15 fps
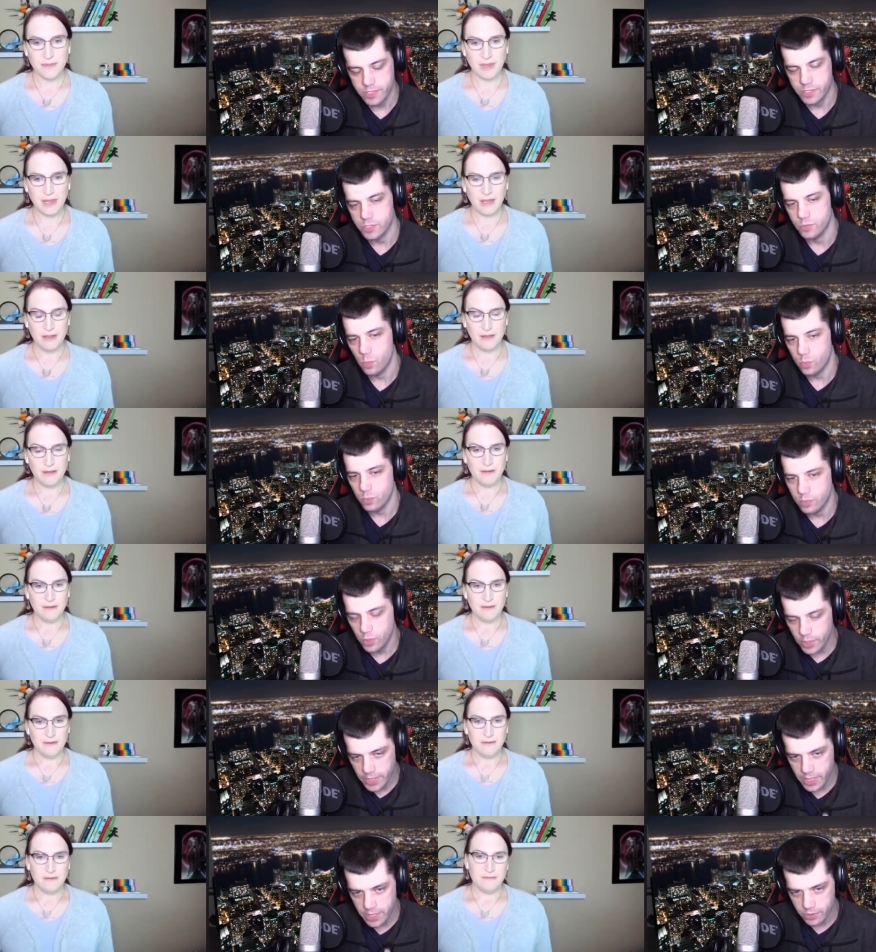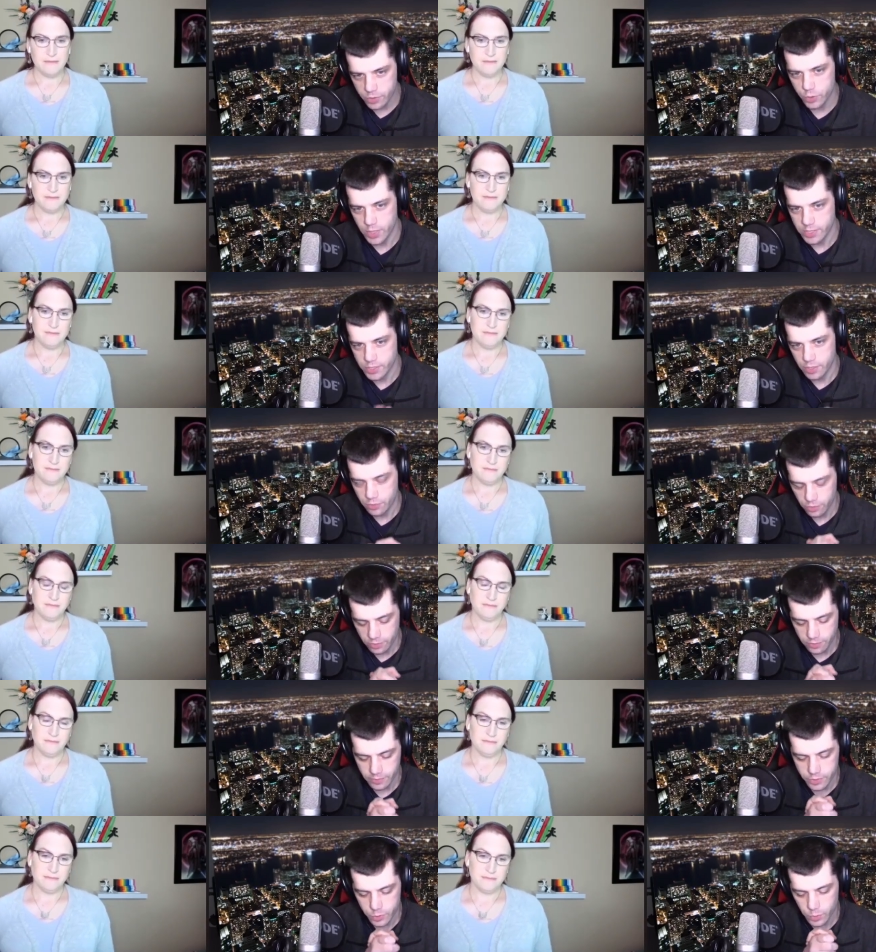Speaker 1: is looking at the transgender
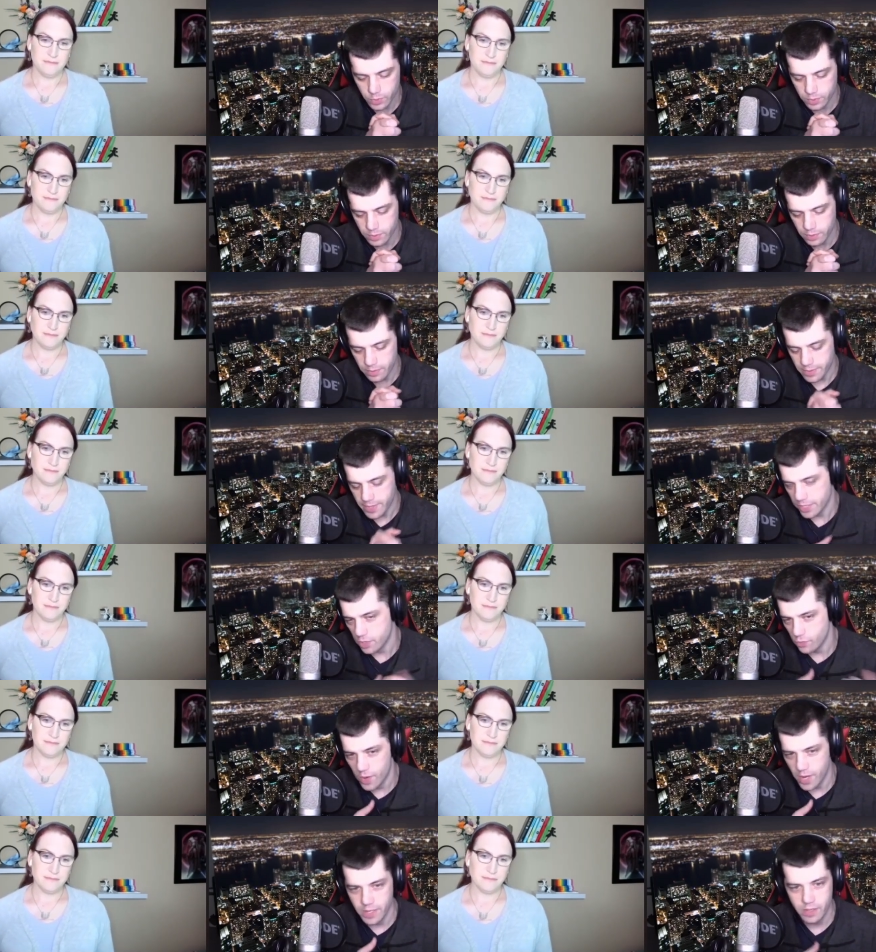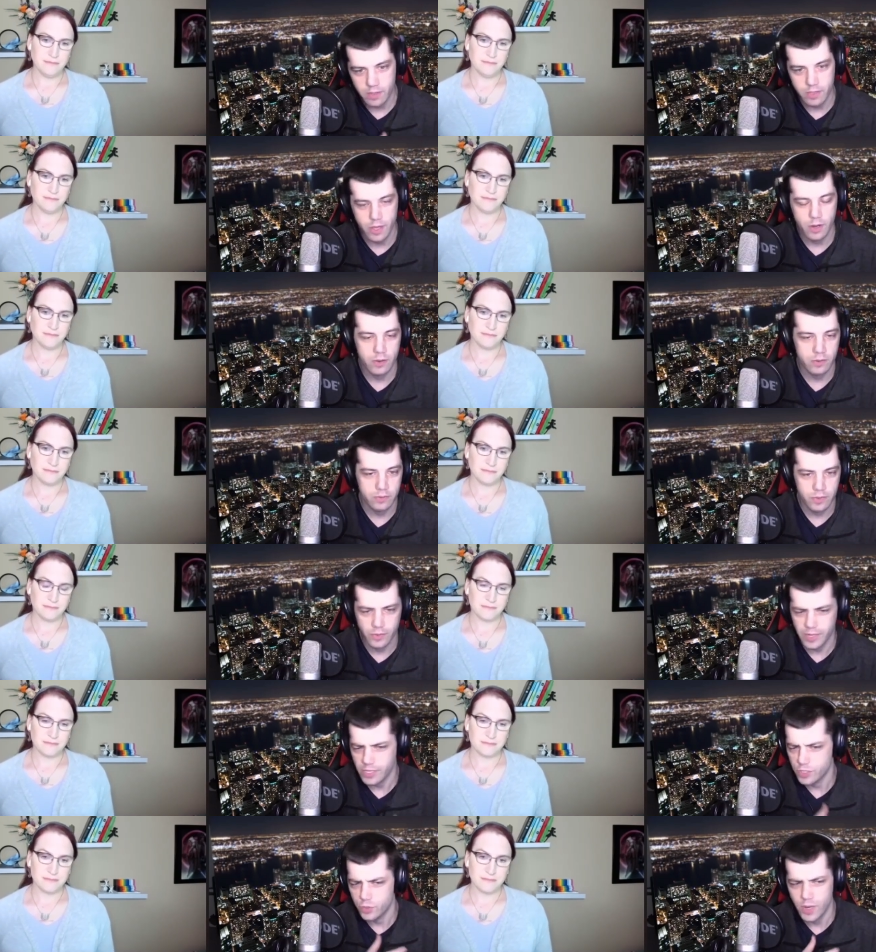individual getting ready. They're they're
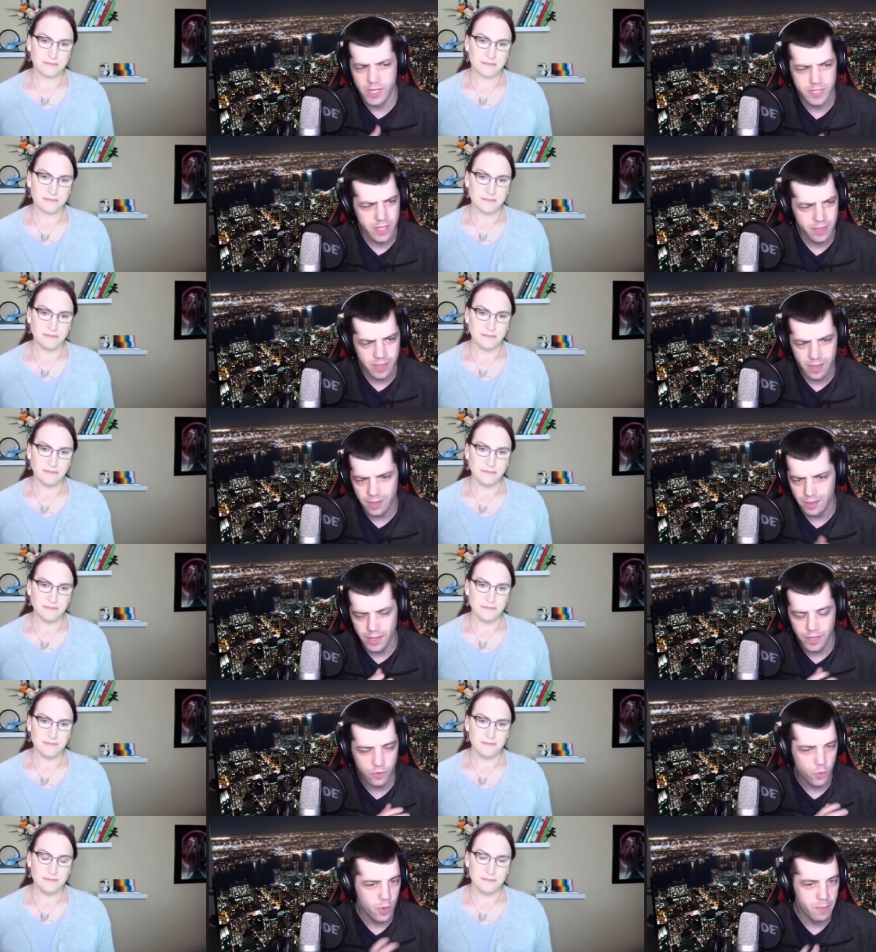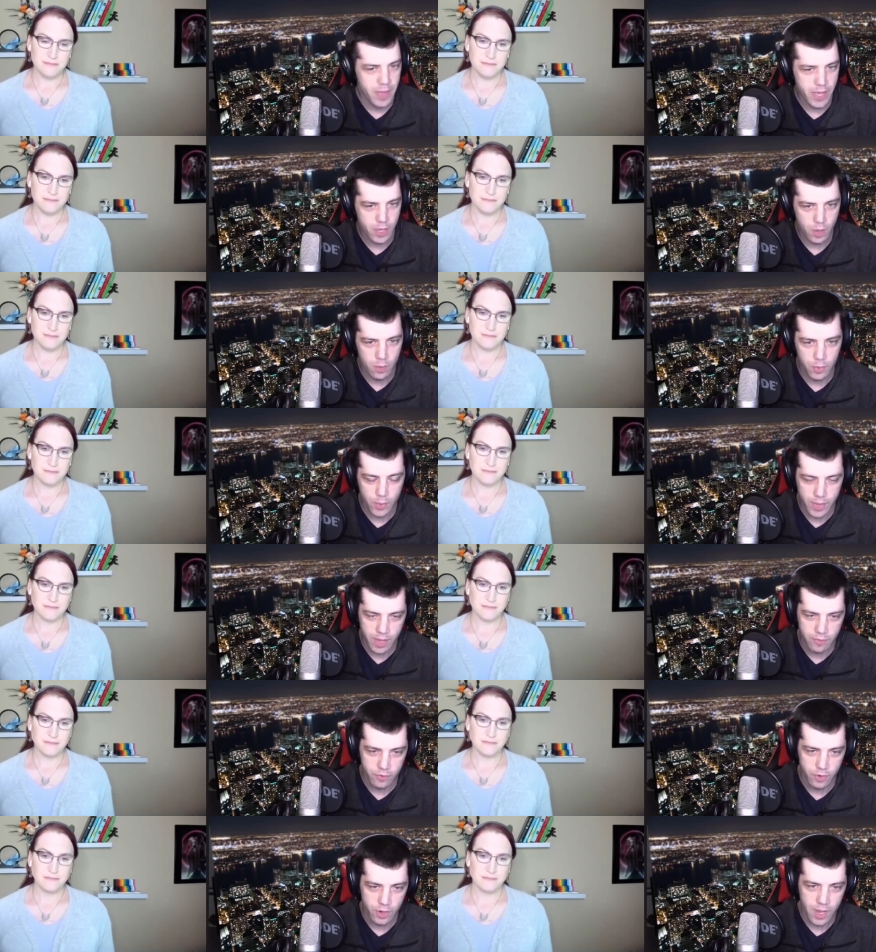getting dressed, I think, like doing makeup or
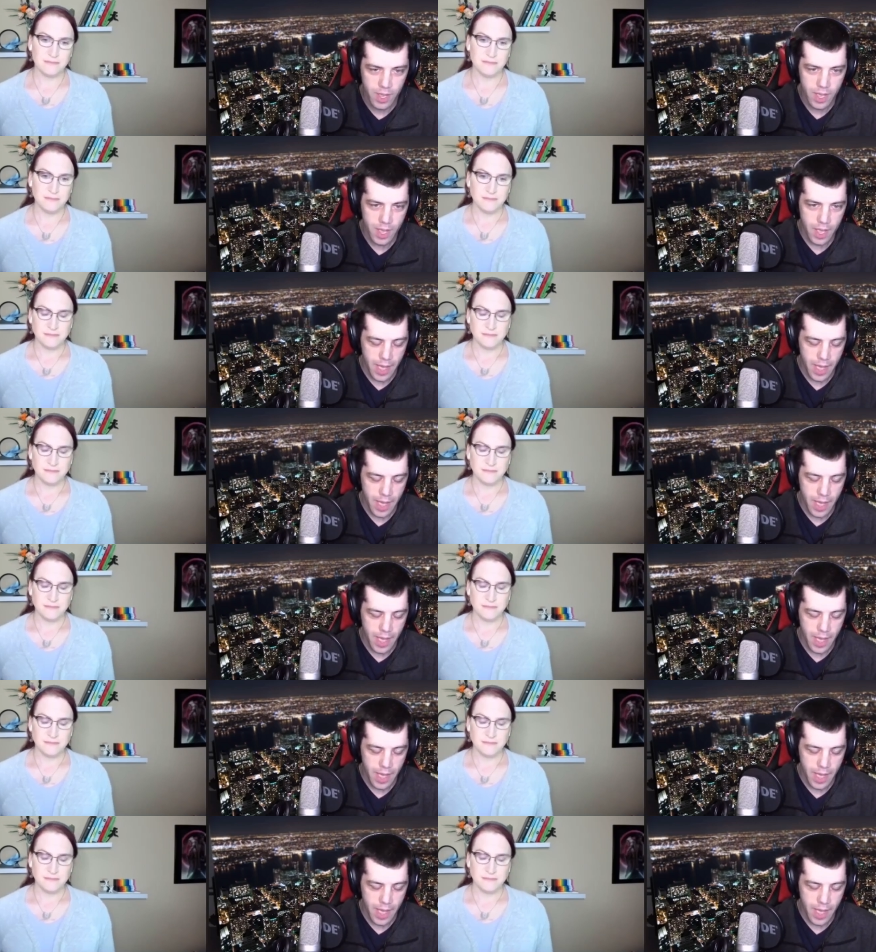whatever.